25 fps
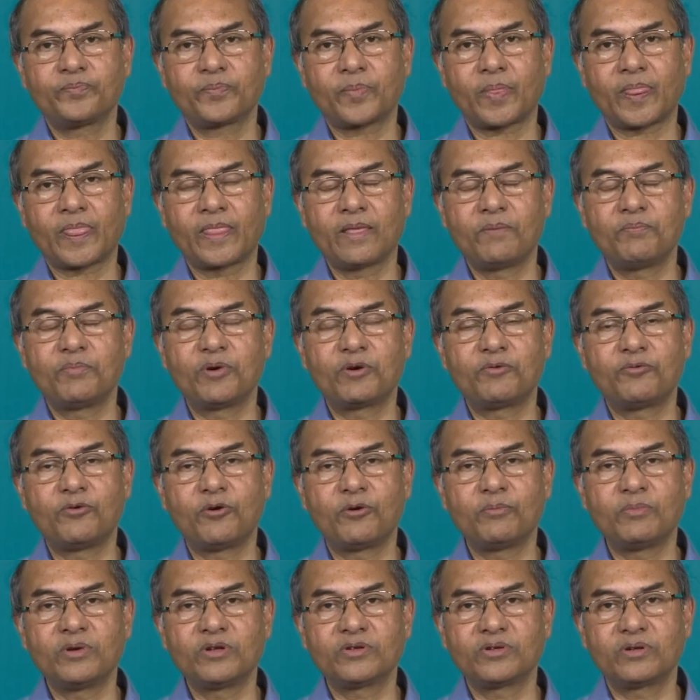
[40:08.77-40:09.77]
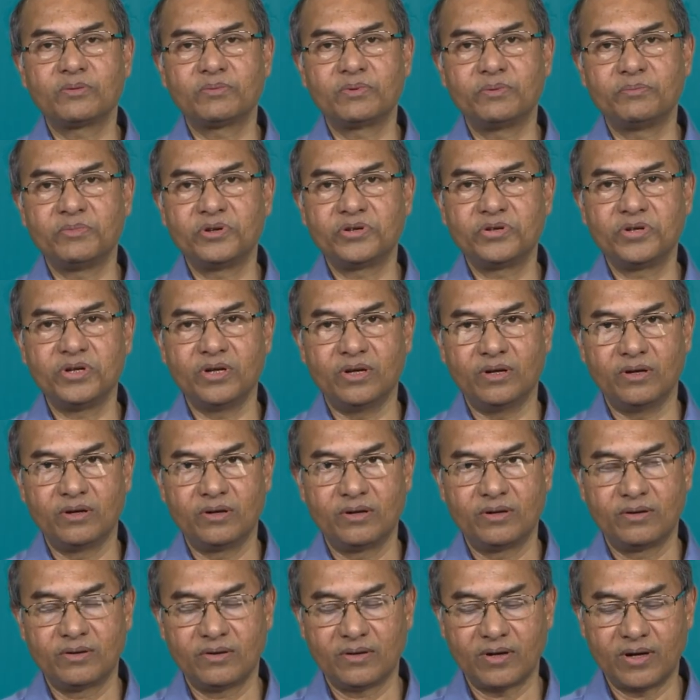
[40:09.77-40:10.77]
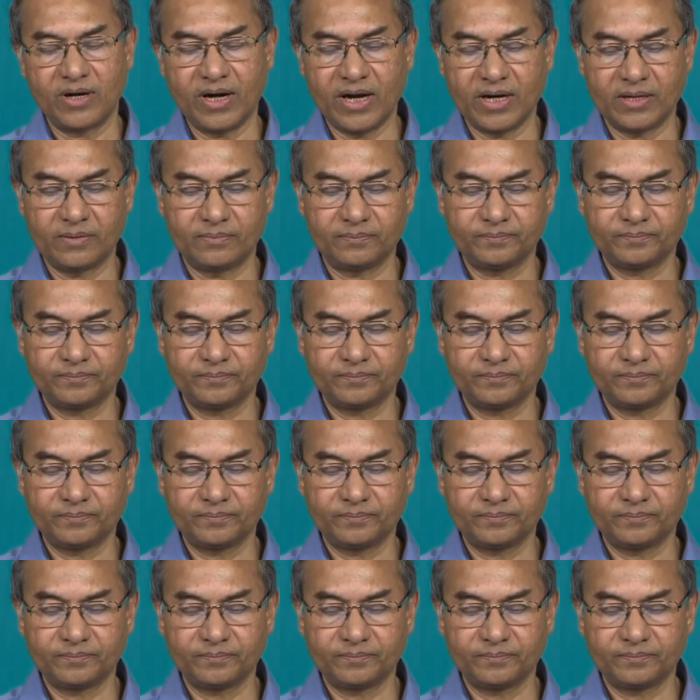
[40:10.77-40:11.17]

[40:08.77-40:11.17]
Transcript: um, performance of the machine all right.